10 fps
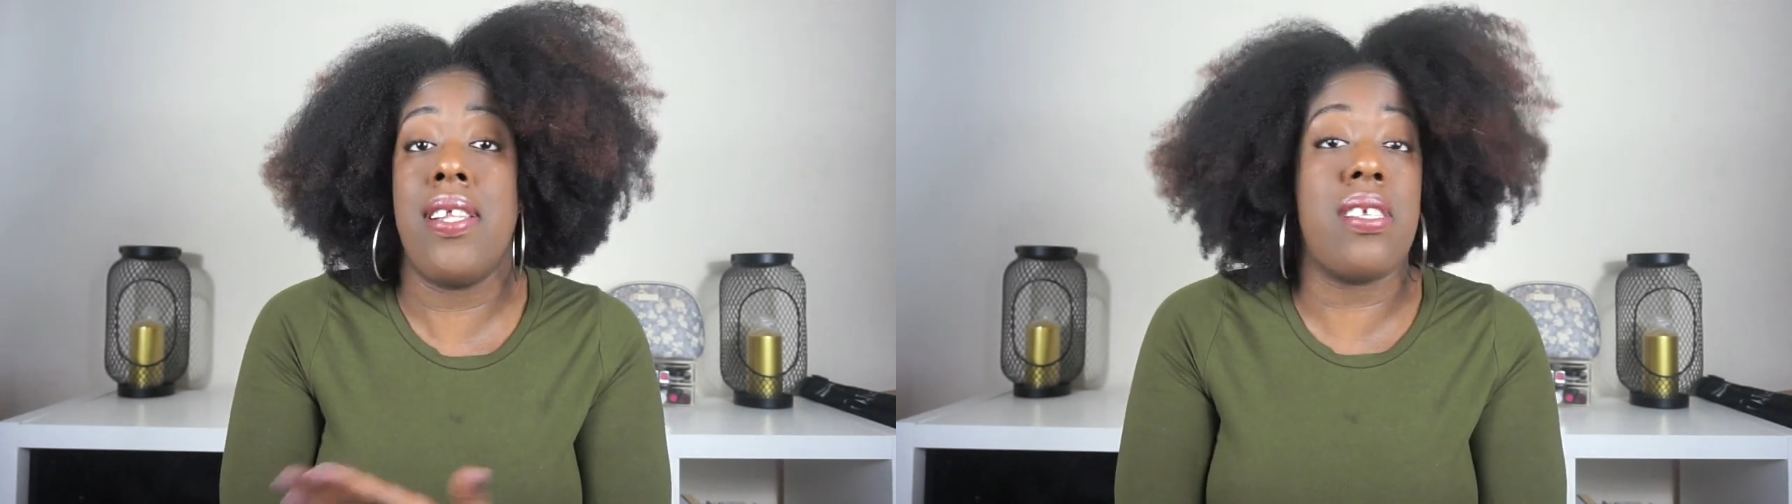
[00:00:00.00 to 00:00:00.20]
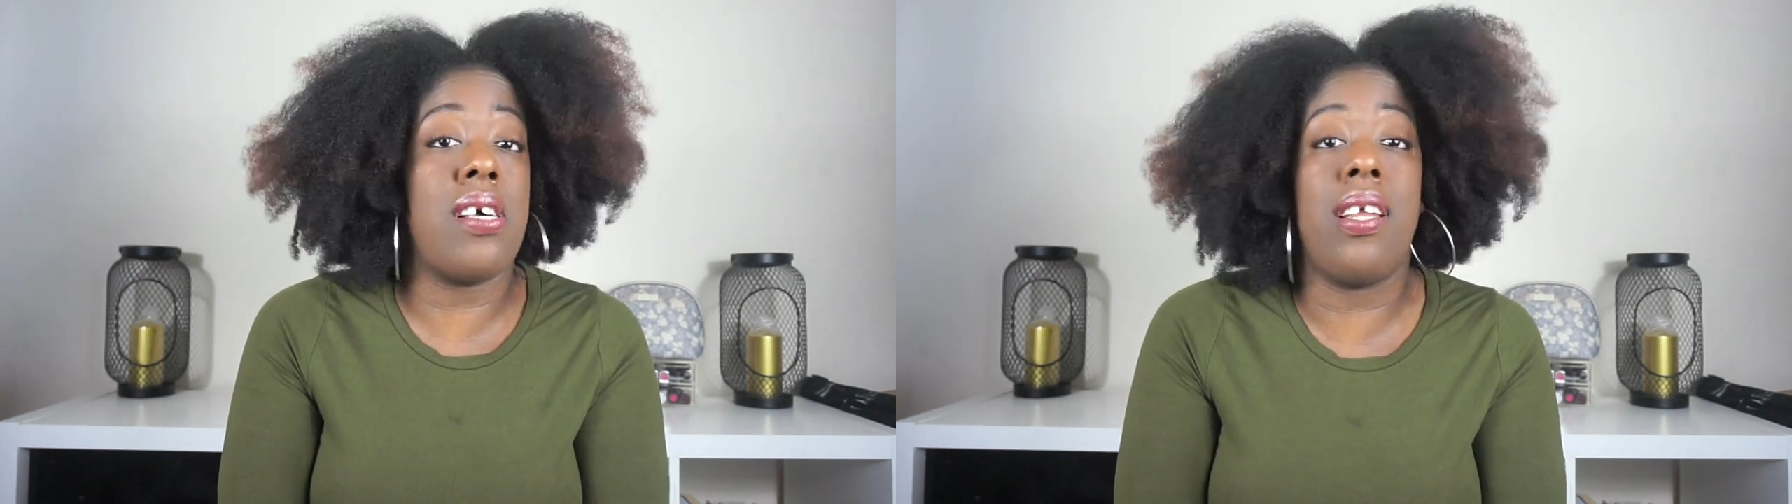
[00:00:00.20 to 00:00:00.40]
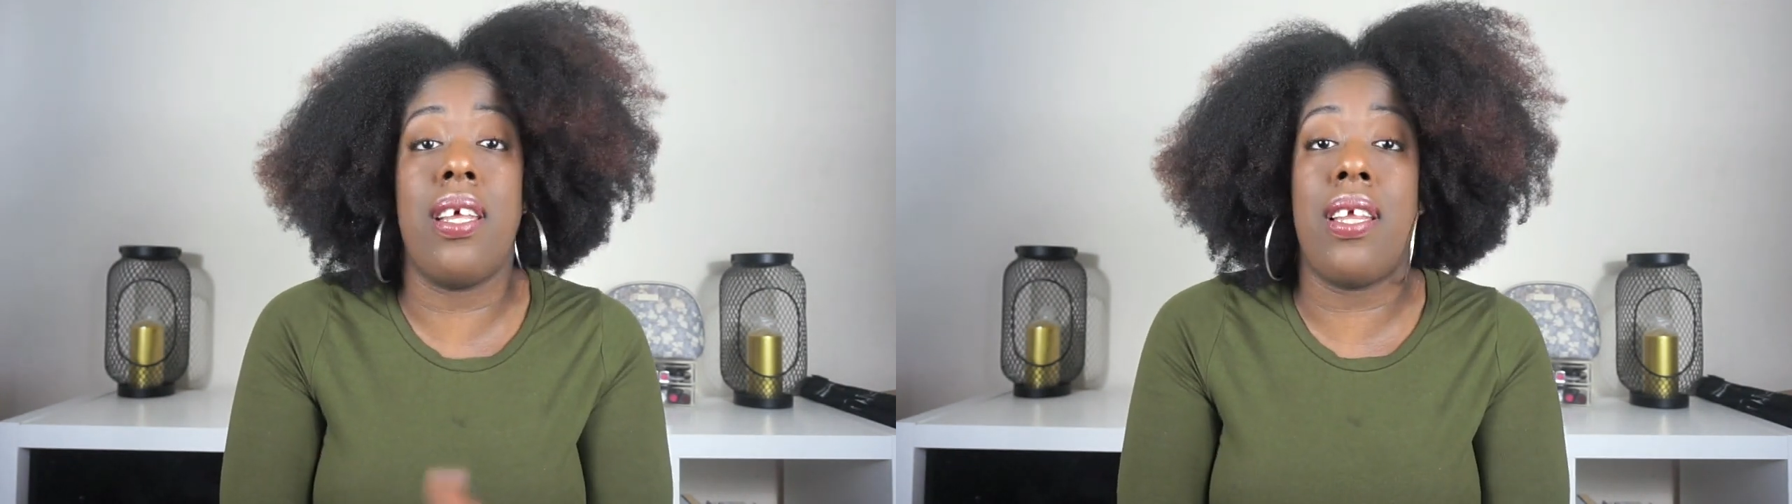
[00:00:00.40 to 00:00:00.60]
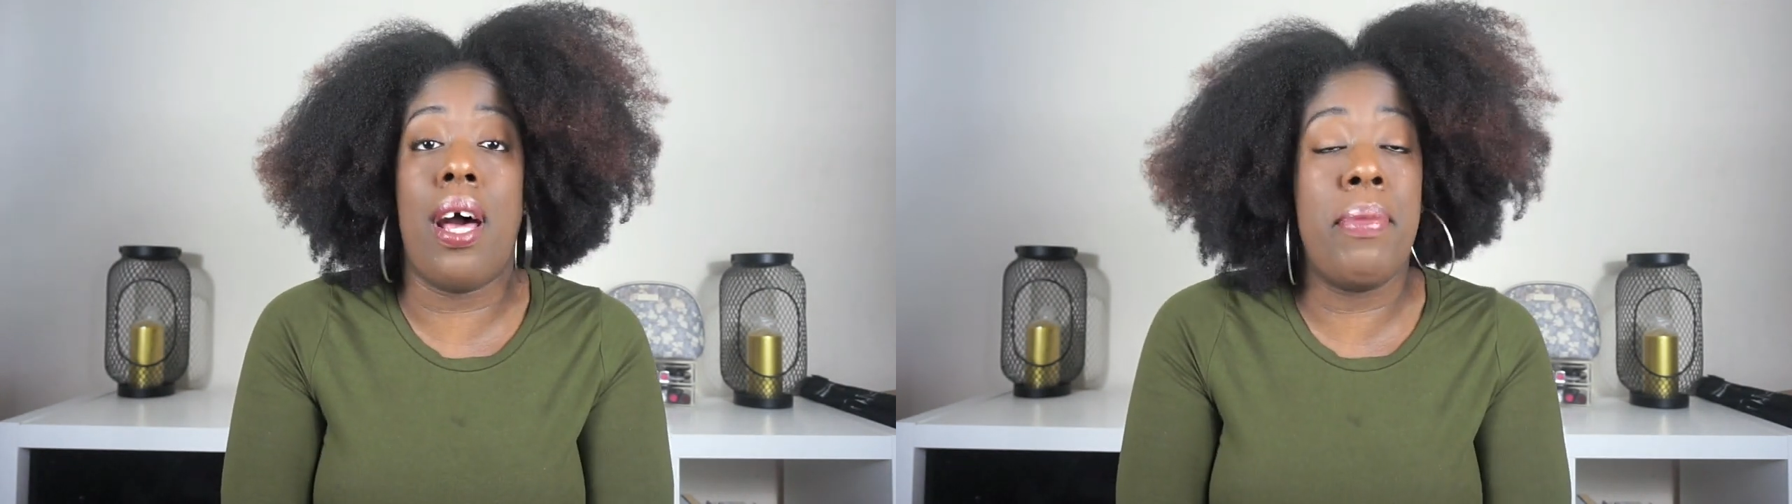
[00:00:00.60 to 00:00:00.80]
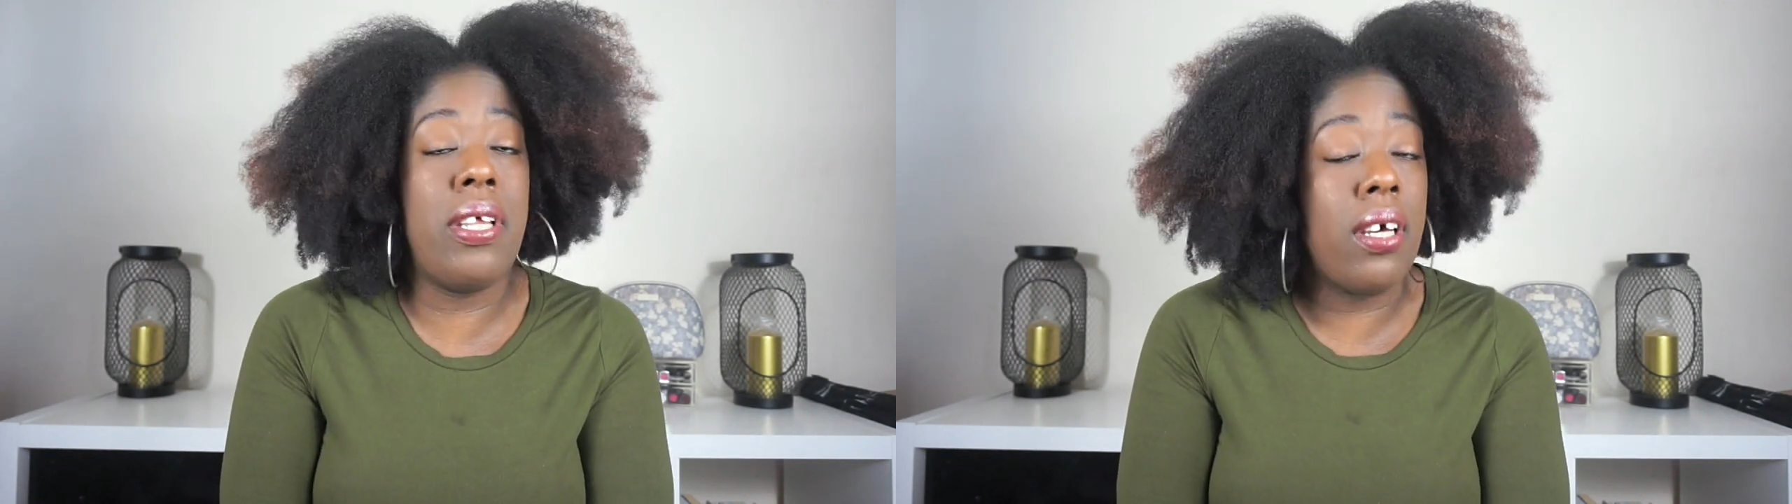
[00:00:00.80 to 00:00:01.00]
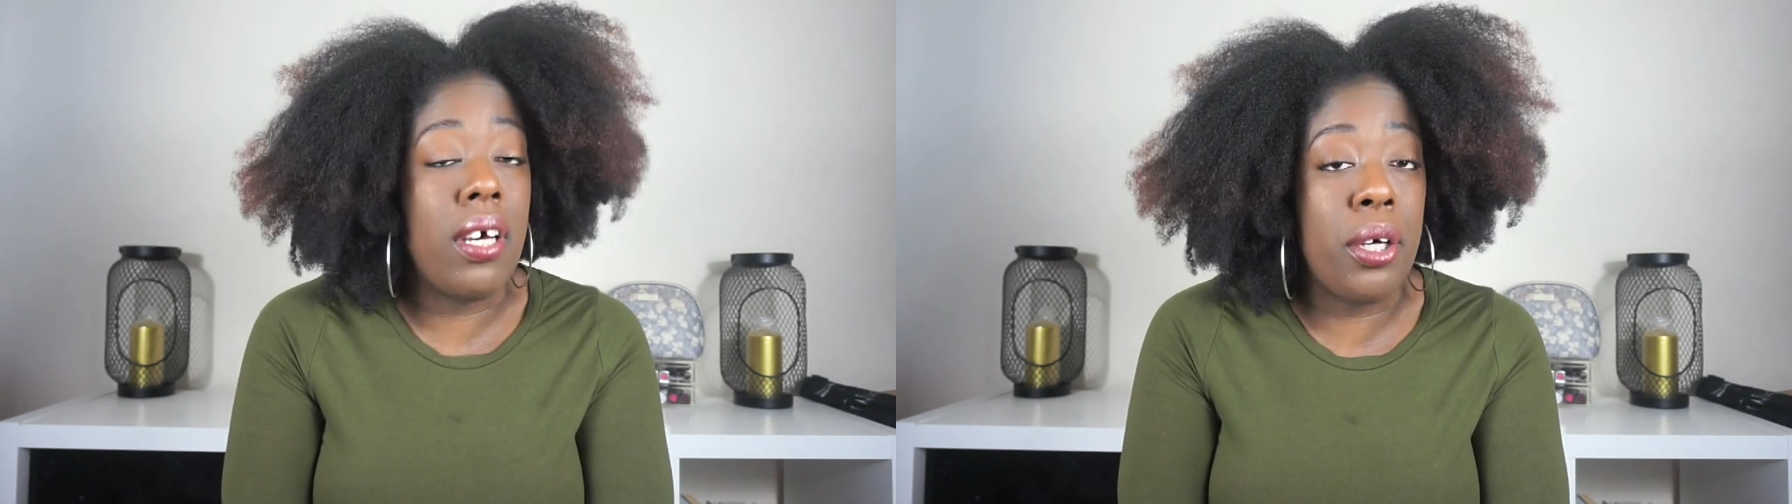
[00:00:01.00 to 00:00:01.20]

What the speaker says: I decided that media